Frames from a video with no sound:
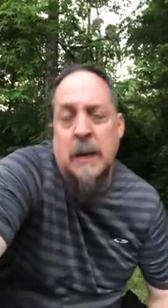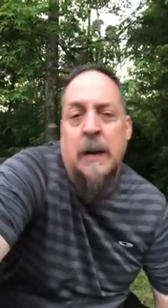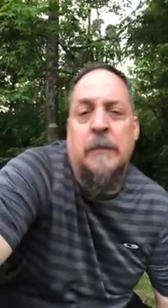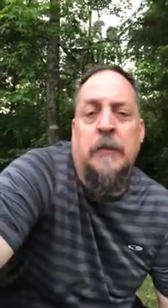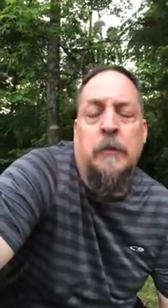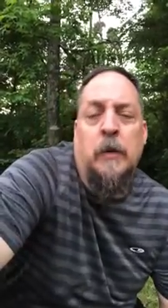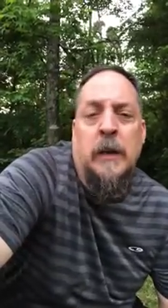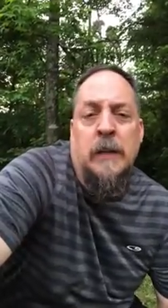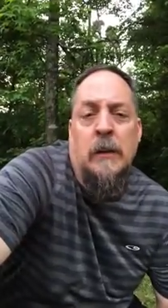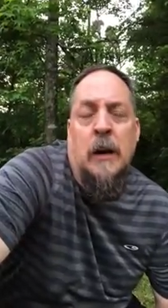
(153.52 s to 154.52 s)
you have
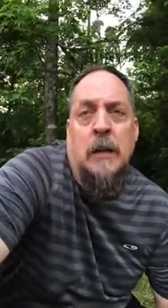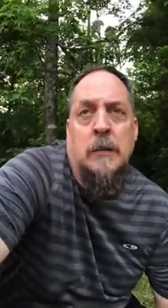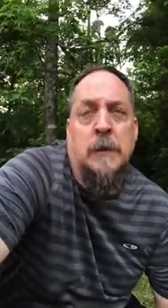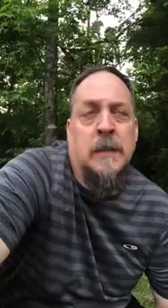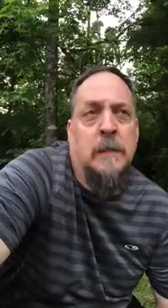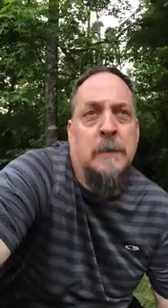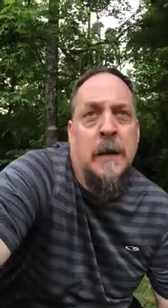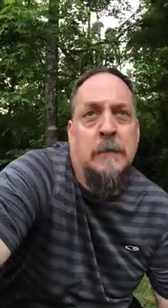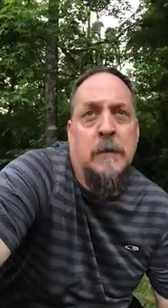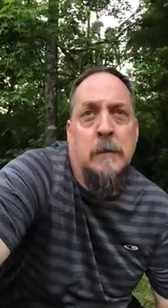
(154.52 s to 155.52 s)
disappointing dogs, but
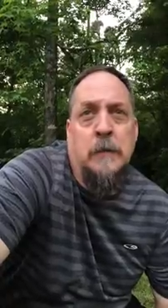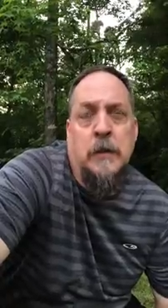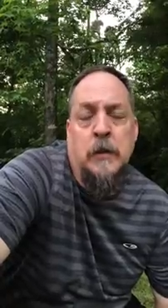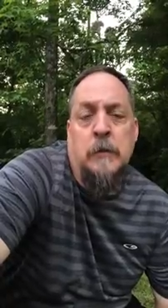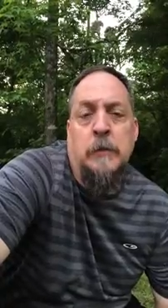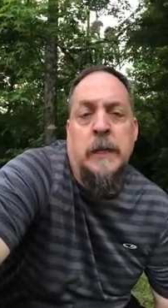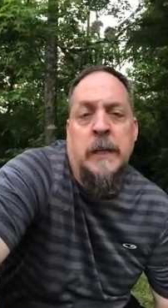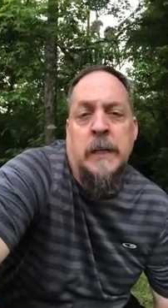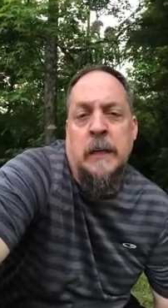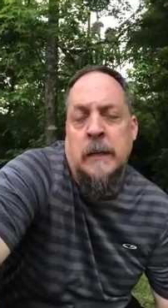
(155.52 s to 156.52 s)
sometimes you do a
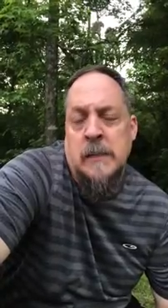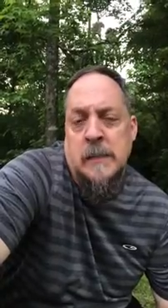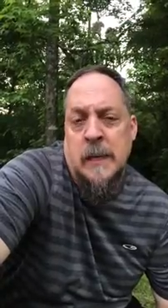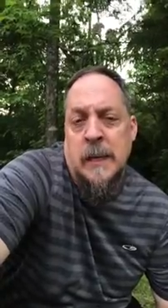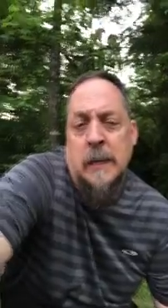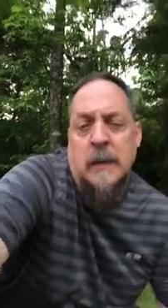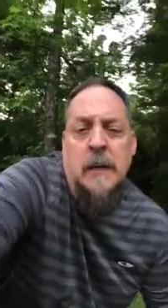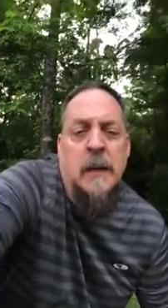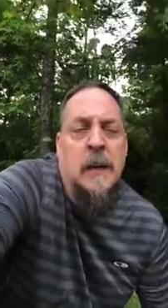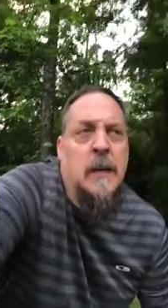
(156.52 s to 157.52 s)
breeding and it doesn't take.
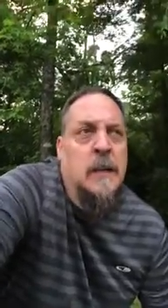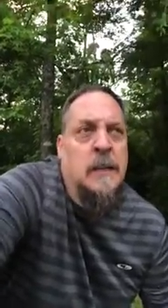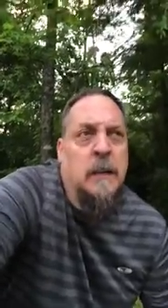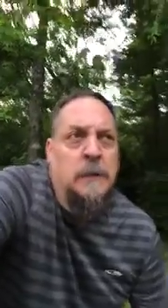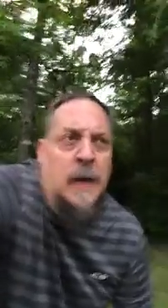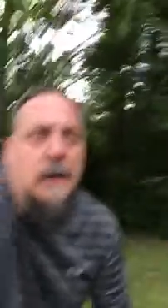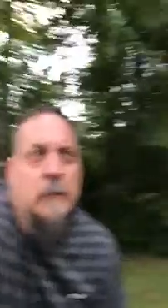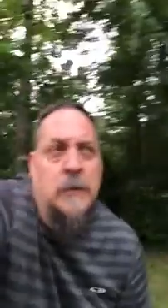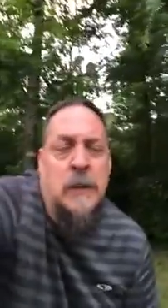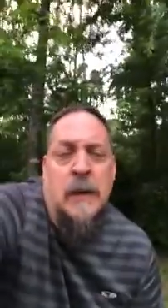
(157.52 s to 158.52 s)

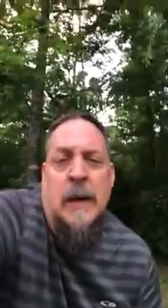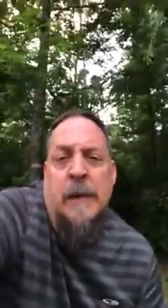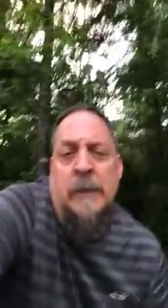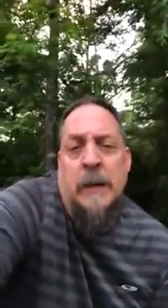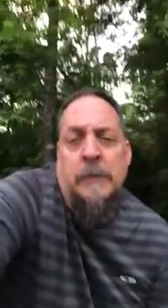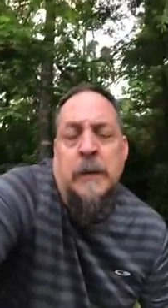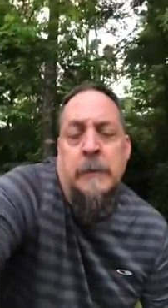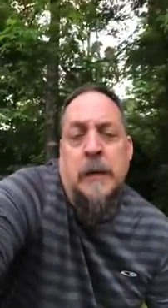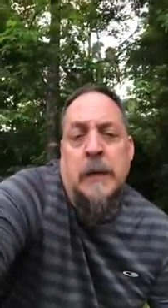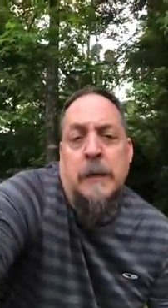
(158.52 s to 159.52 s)
Sometimes I've got a
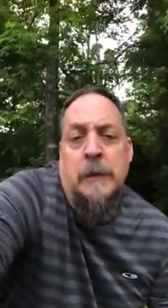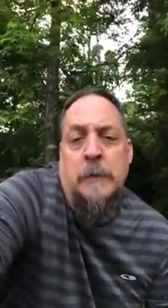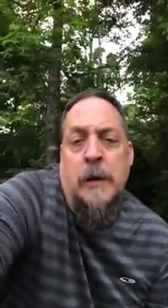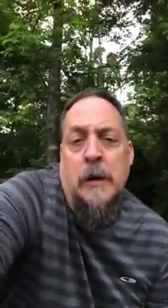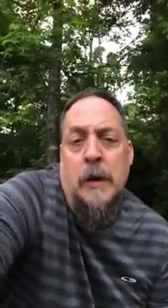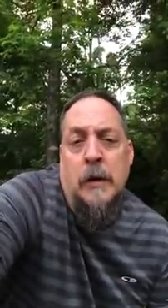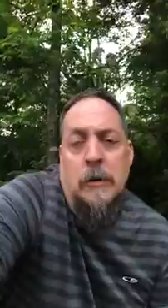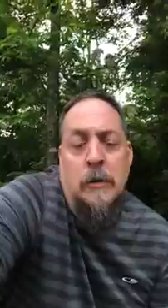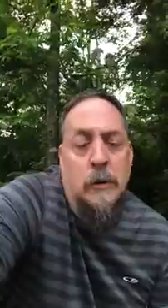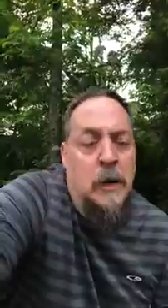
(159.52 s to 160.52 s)
female named
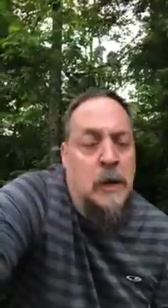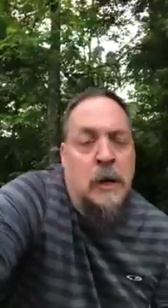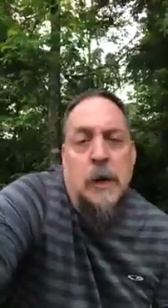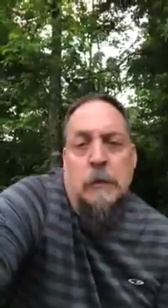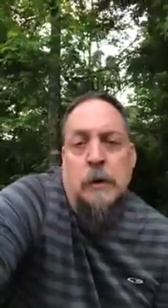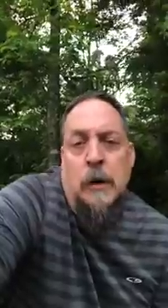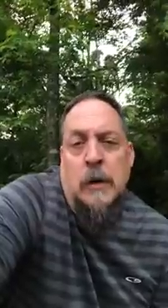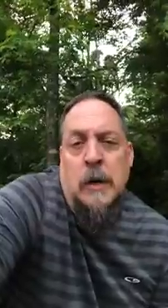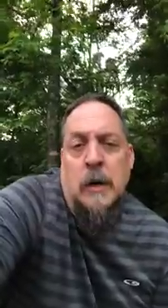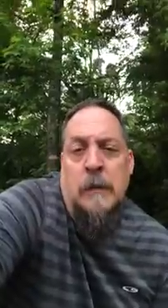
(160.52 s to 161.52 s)
Komodo who
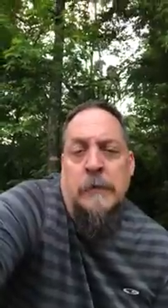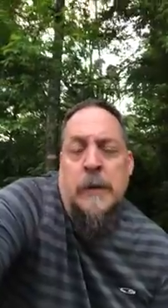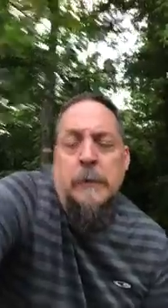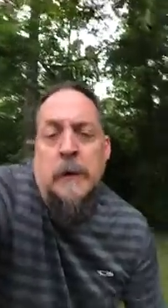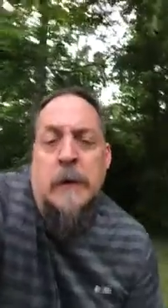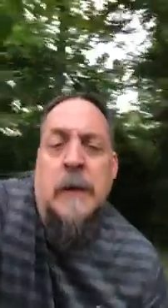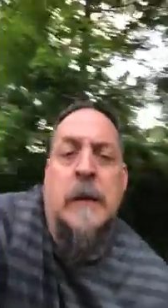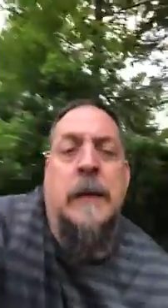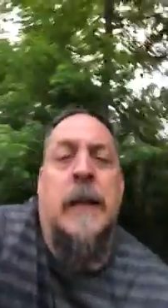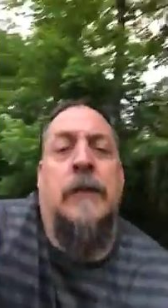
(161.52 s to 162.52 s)
broke her femur.
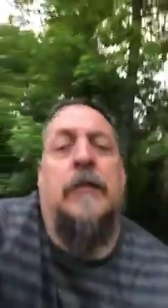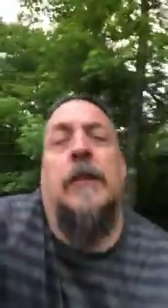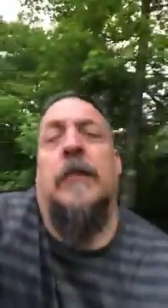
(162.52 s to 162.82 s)
That's